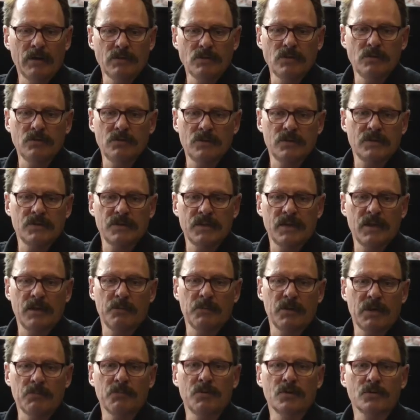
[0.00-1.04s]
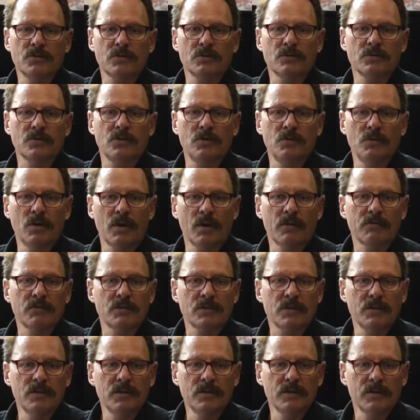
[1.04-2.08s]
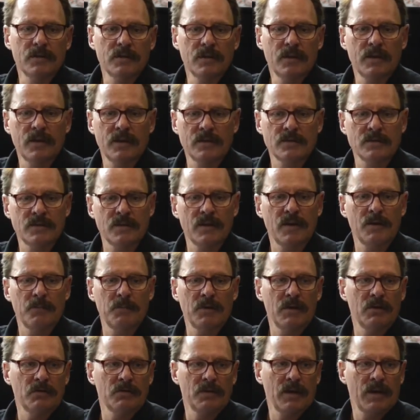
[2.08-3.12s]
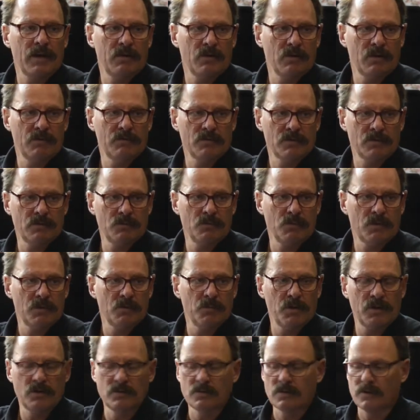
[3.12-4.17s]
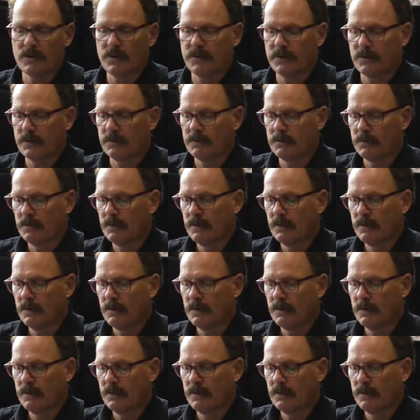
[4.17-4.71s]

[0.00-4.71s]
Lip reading: don't you just see how many bushels you harvested and see how many your dad harvested with the module on there.